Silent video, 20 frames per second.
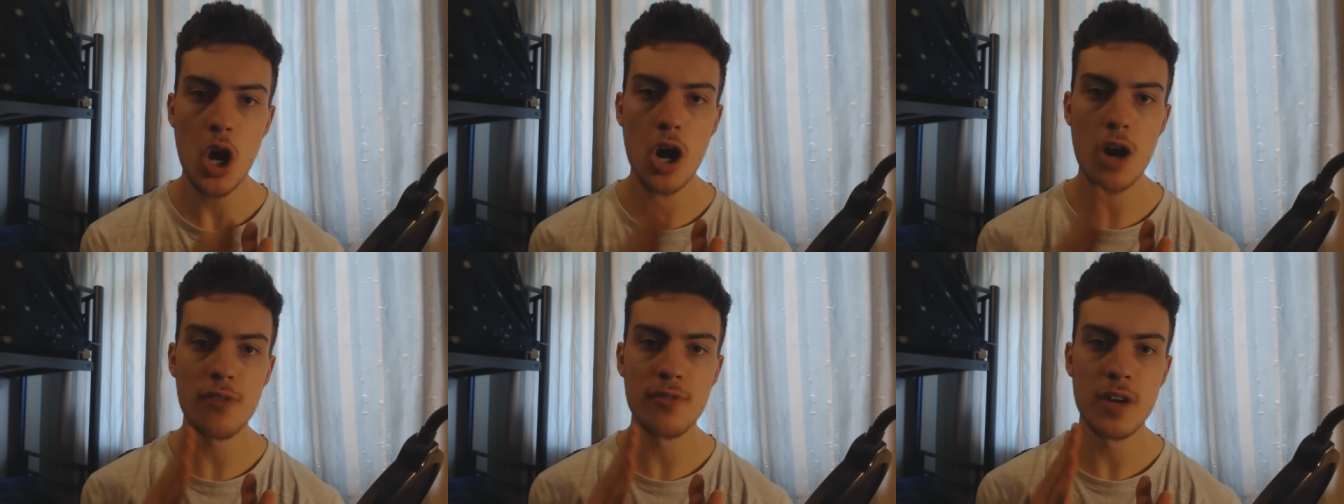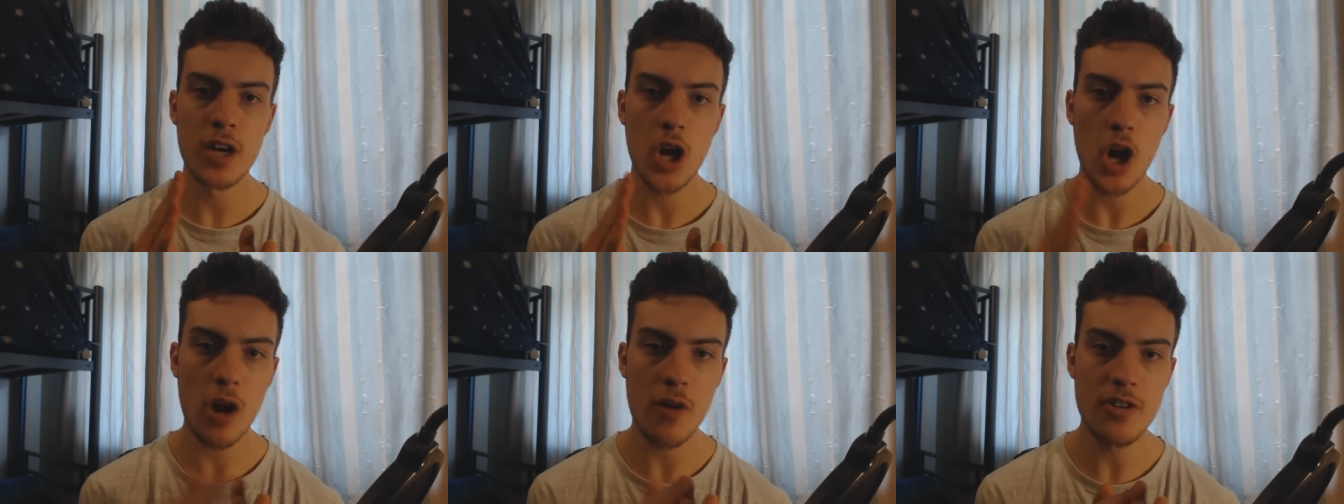
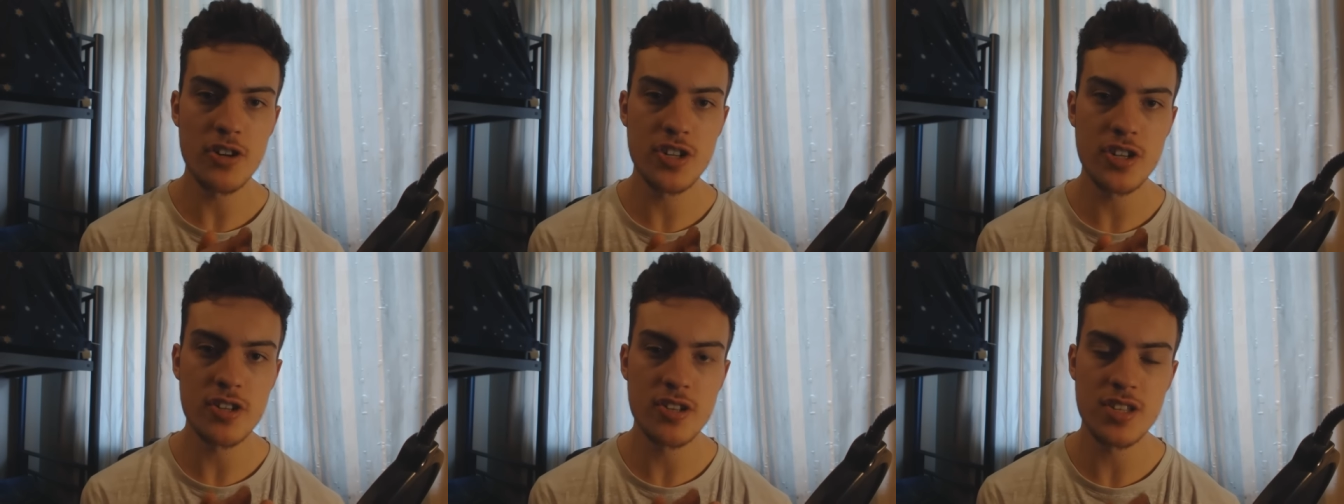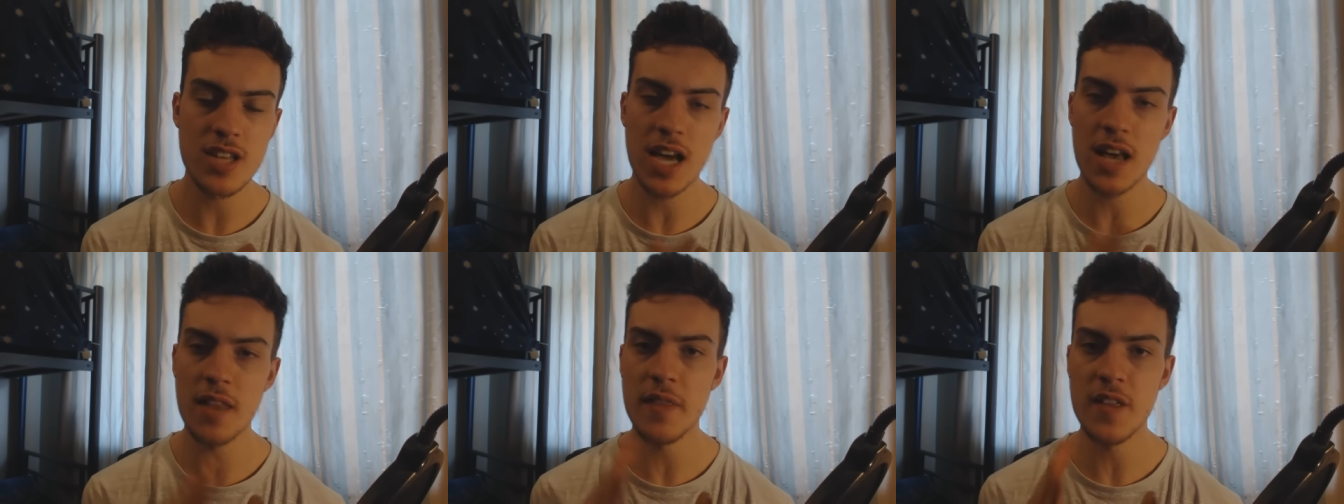of
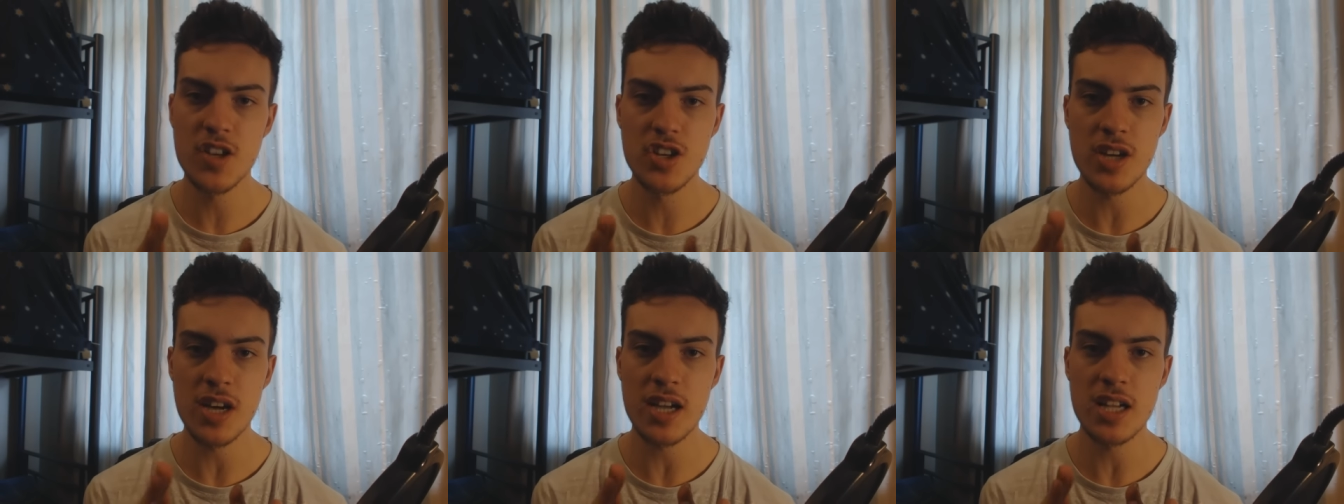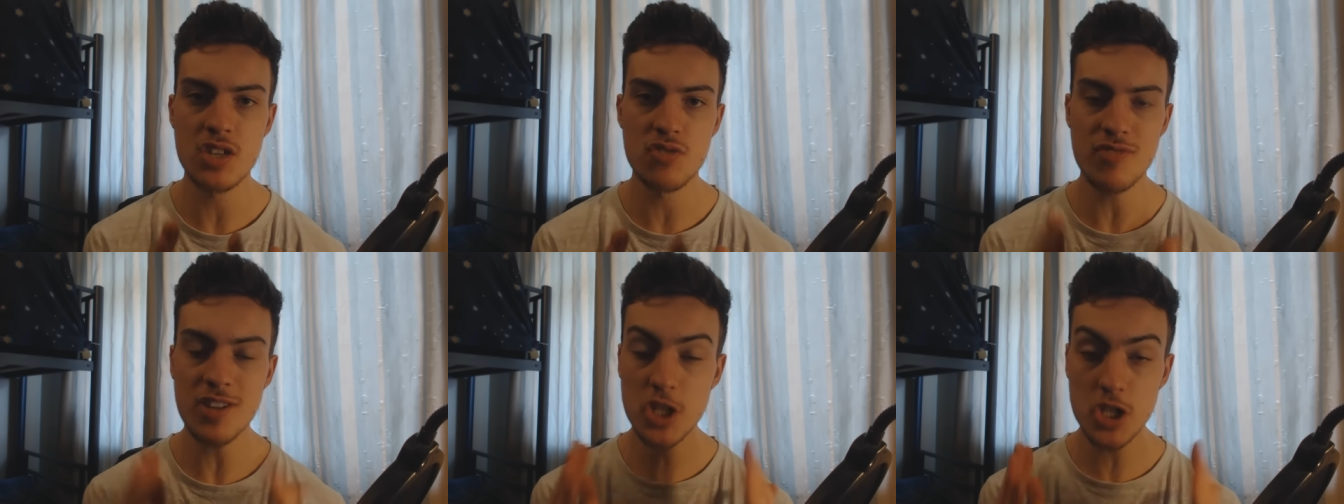Origins and The
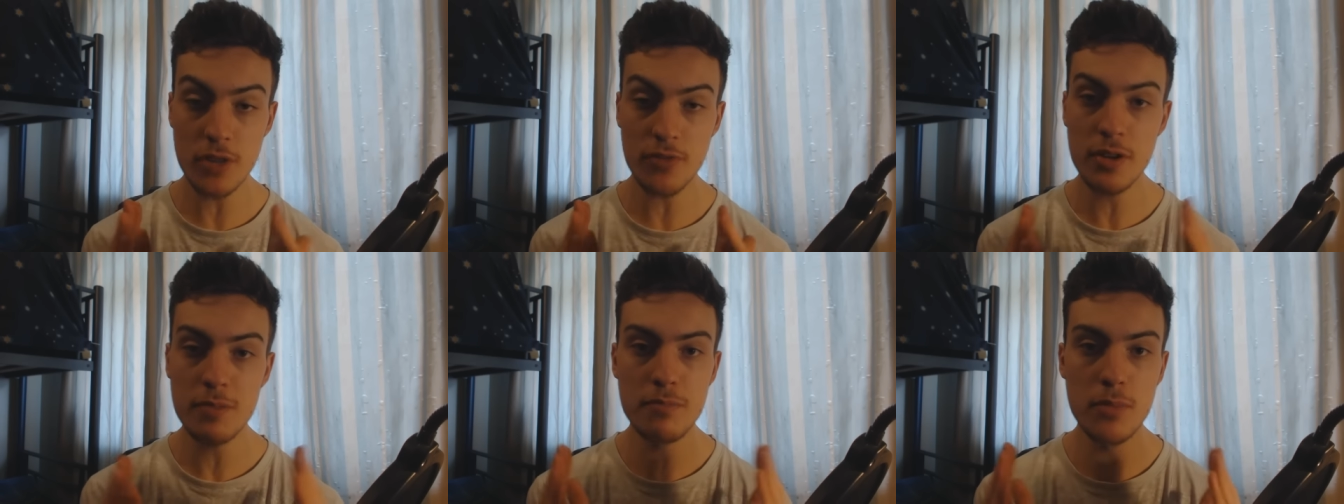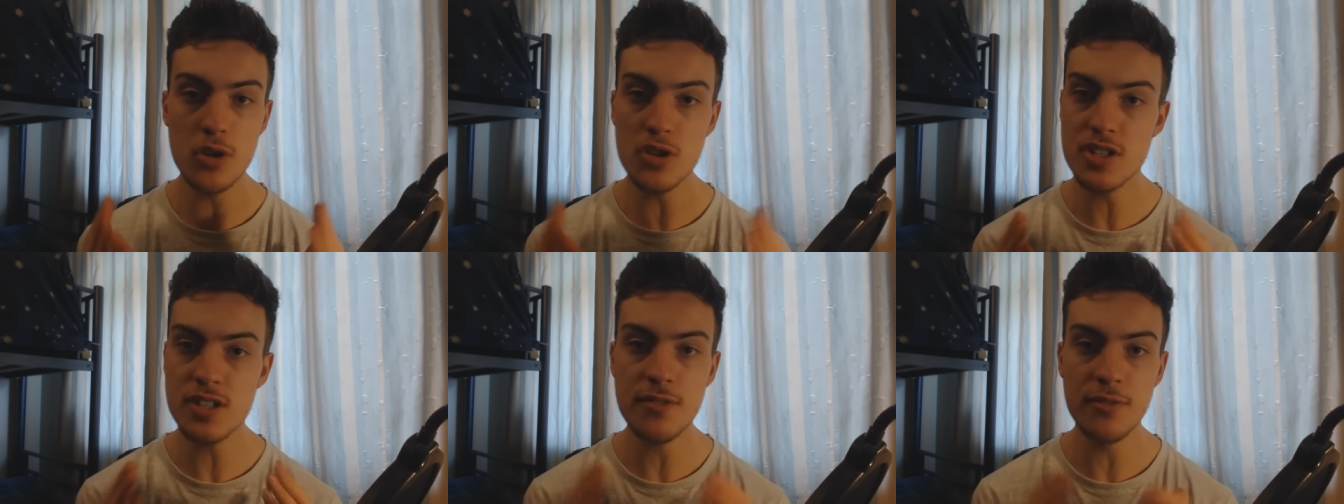Giant, Richtofen
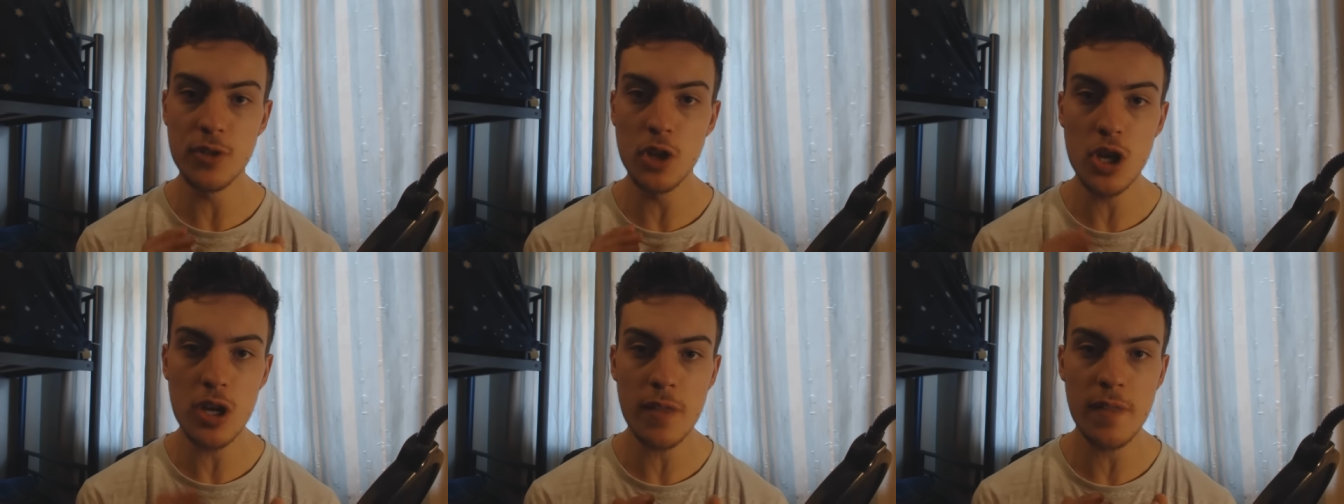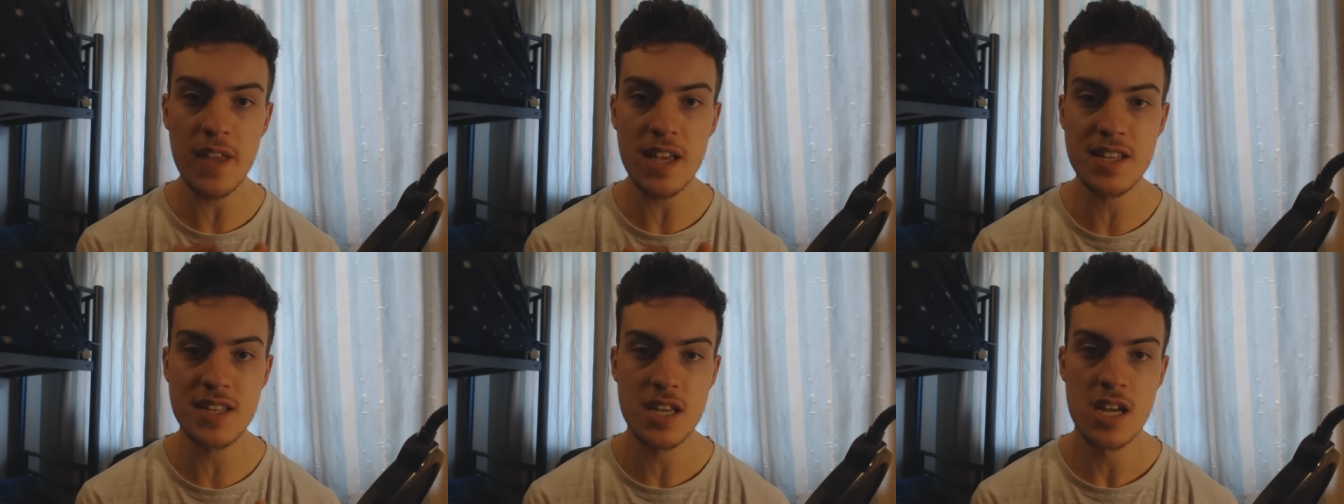must have
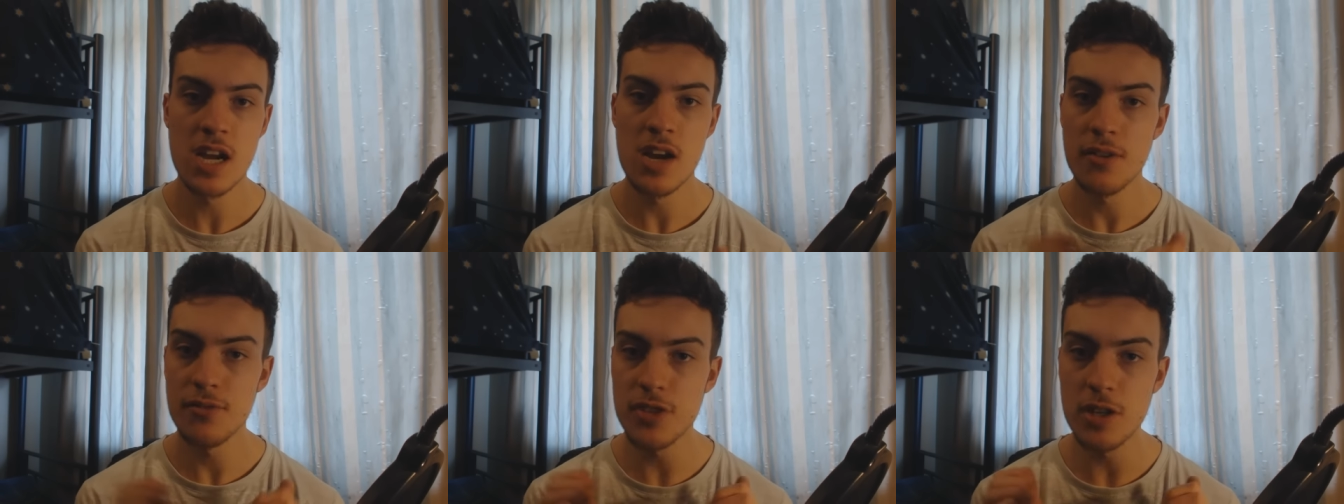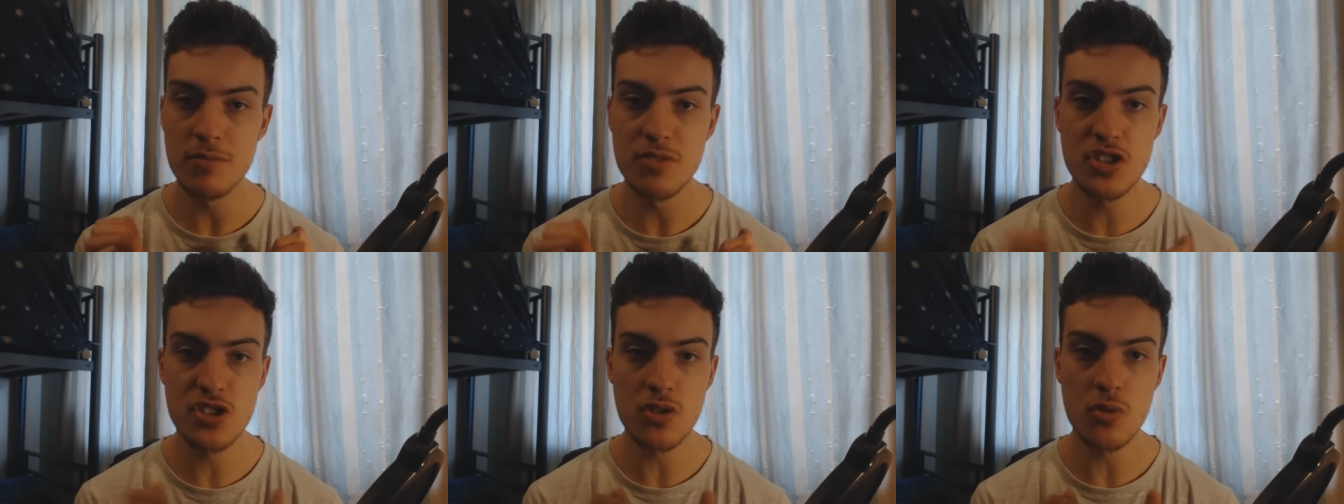learnt this
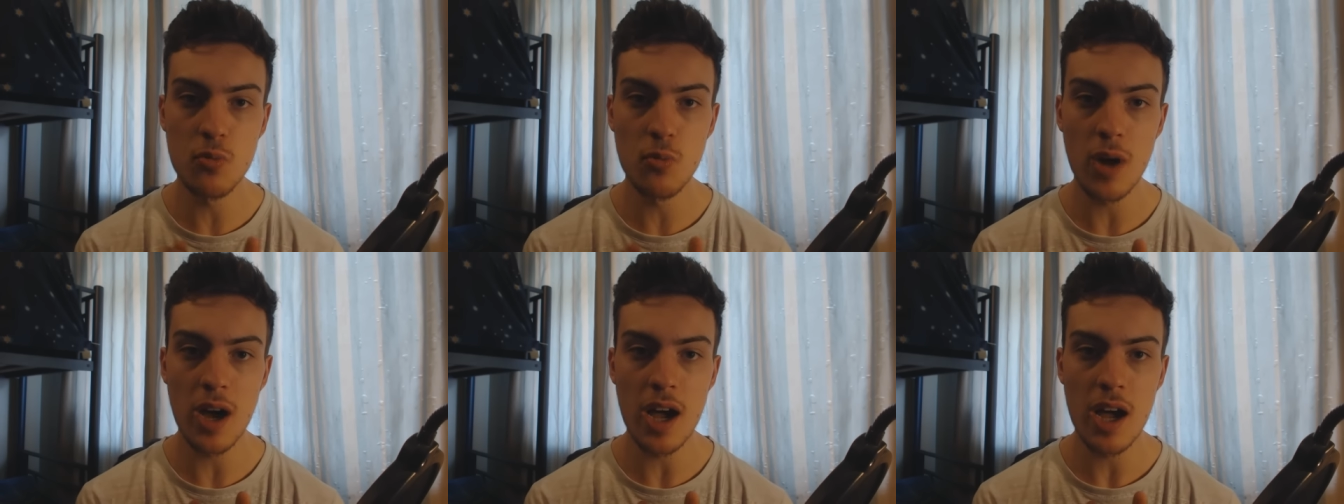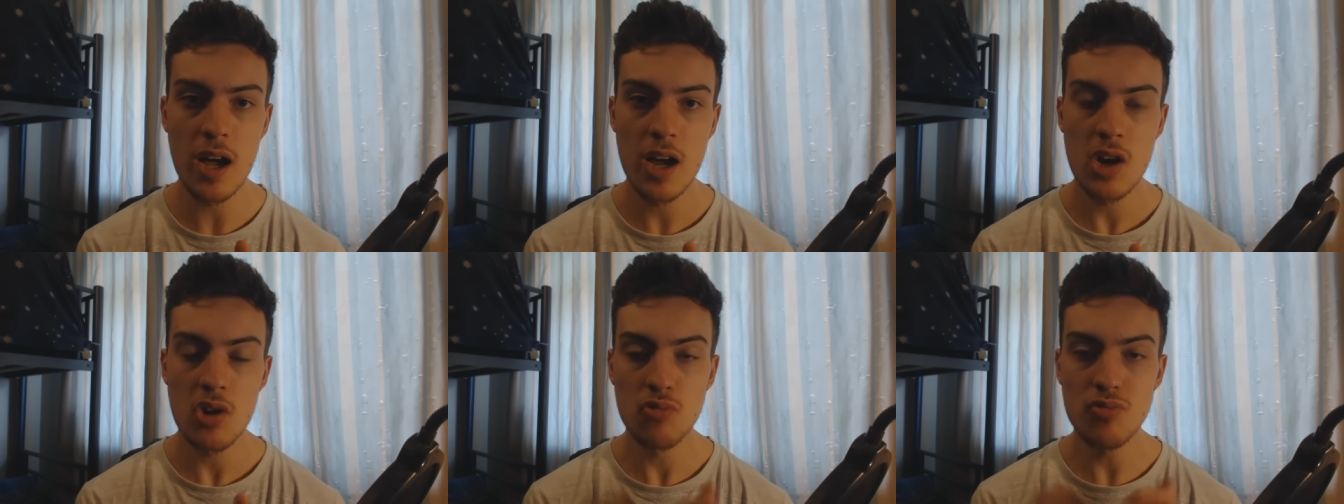from somewhere.